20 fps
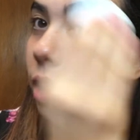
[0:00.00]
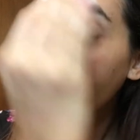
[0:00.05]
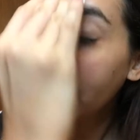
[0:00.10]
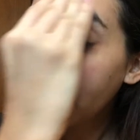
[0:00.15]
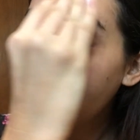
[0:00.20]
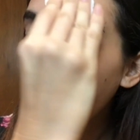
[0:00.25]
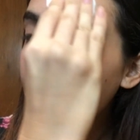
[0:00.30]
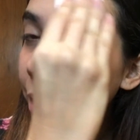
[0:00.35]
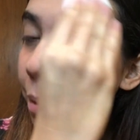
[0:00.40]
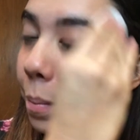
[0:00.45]

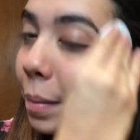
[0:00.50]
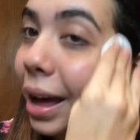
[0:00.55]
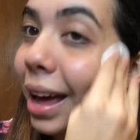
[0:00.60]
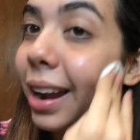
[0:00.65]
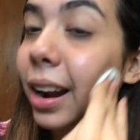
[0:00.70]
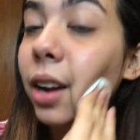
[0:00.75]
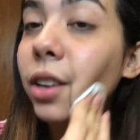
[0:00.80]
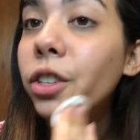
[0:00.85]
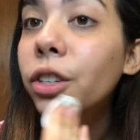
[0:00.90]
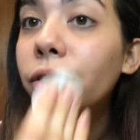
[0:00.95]
And
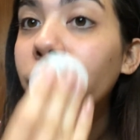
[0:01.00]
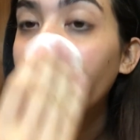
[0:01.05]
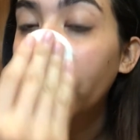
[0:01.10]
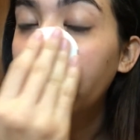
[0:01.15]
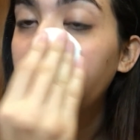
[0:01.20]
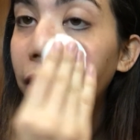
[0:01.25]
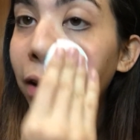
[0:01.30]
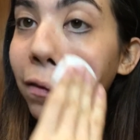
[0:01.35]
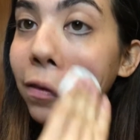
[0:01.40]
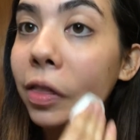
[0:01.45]
I just fell
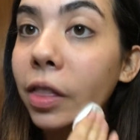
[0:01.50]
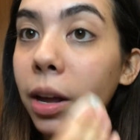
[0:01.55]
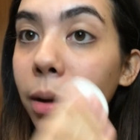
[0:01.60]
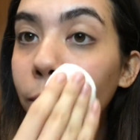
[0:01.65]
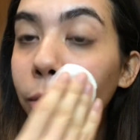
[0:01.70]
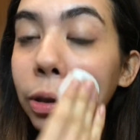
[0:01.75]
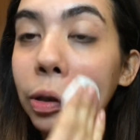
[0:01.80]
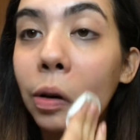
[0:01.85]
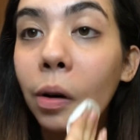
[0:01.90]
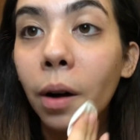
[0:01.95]
in love with them,
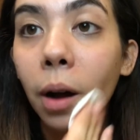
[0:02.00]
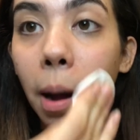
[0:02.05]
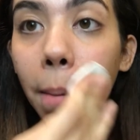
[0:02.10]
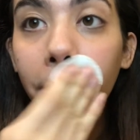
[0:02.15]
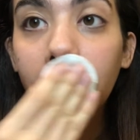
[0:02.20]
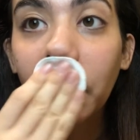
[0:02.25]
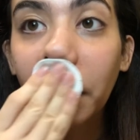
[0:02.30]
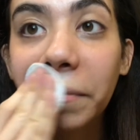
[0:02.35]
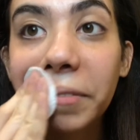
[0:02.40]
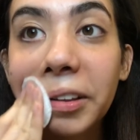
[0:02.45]
so I'm
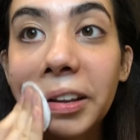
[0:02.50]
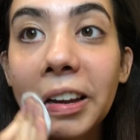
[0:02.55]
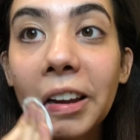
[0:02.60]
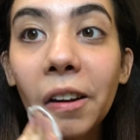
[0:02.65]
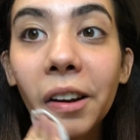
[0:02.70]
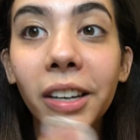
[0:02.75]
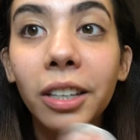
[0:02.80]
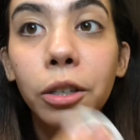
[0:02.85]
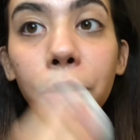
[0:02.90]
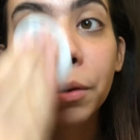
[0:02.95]
definitely
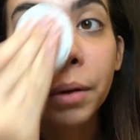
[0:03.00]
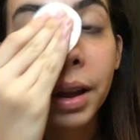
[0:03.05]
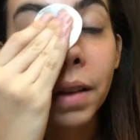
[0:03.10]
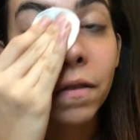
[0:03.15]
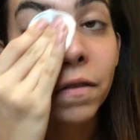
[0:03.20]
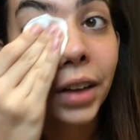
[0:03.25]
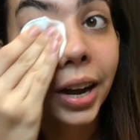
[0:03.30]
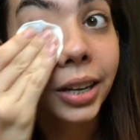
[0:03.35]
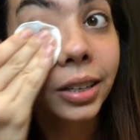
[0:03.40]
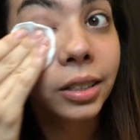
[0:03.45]
going to
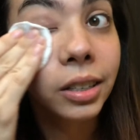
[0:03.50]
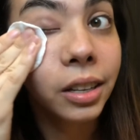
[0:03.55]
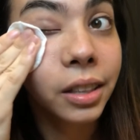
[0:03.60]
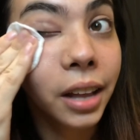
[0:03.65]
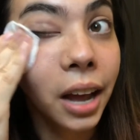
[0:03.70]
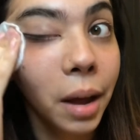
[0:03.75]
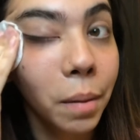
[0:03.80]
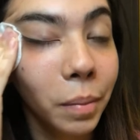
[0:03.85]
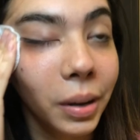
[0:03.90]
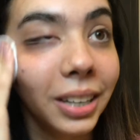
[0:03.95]
invest in
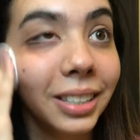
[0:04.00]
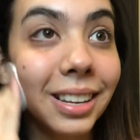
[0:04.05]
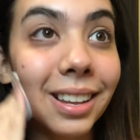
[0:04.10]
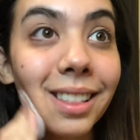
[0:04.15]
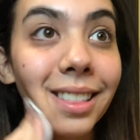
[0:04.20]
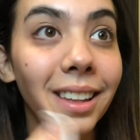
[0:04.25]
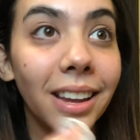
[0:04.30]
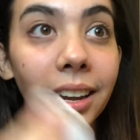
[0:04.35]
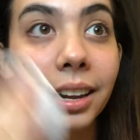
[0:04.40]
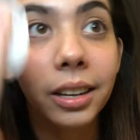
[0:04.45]
that because I
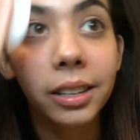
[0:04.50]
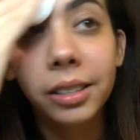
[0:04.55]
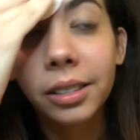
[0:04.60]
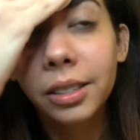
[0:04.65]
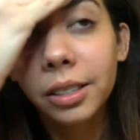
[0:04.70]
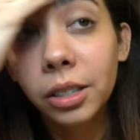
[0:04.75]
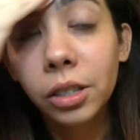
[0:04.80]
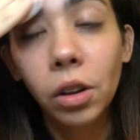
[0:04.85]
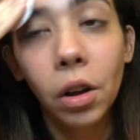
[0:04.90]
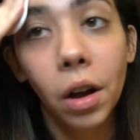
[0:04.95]
think
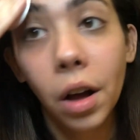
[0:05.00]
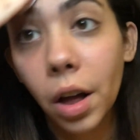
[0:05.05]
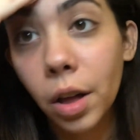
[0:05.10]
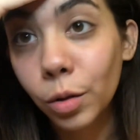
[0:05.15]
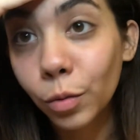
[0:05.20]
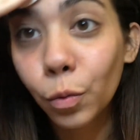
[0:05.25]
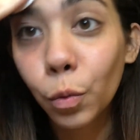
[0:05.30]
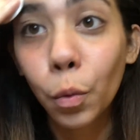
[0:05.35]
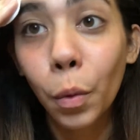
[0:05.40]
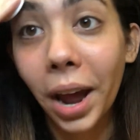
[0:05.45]
it's
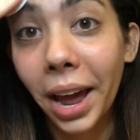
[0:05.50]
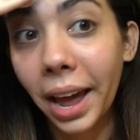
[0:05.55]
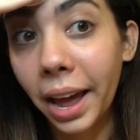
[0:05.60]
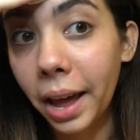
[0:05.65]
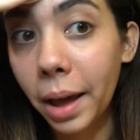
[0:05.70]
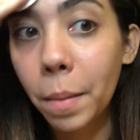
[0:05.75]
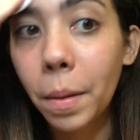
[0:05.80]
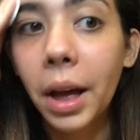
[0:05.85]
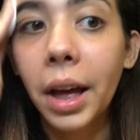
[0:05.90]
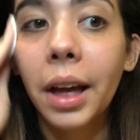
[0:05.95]

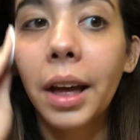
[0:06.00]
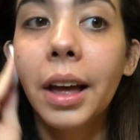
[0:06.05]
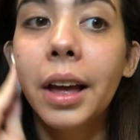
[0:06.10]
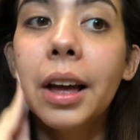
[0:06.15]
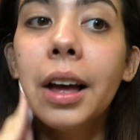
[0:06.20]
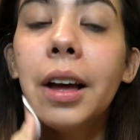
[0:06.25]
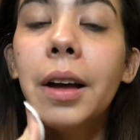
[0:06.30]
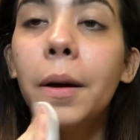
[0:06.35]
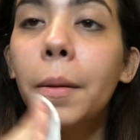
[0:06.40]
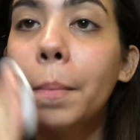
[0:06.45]
way
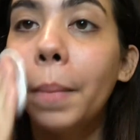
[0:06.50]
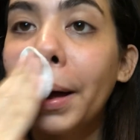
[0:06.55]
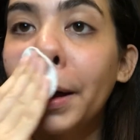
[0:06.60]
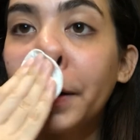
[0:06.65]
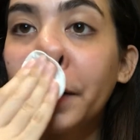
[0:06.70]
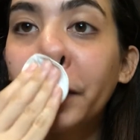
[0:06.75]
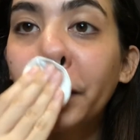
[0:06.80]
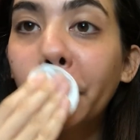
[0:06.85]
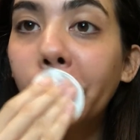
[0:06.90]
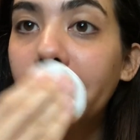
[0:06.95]

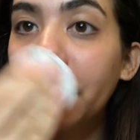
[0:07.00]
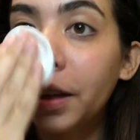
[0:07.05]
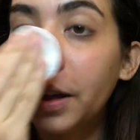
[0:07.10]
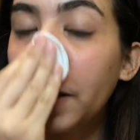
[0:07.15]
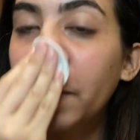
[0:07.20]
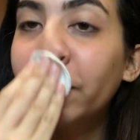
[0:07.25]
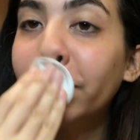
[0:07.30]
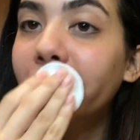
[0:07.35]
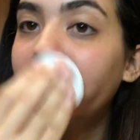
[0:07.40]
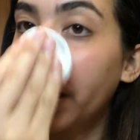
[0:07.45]
better for the
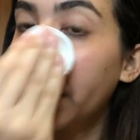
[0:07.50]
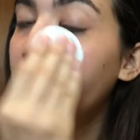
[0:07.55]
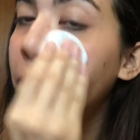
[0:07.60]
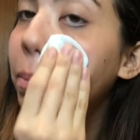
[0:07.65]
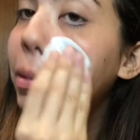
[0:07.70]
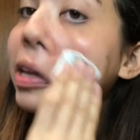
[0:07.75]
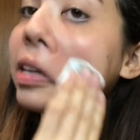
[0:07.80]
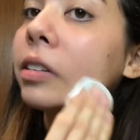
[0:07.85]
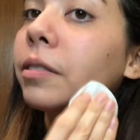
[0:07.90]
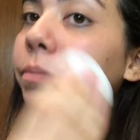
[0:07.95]

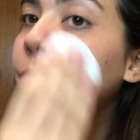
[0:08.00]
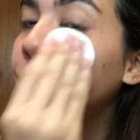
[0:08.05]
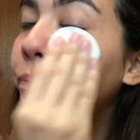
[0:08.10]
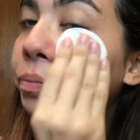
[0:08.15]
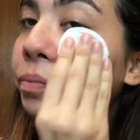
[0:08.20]
environment.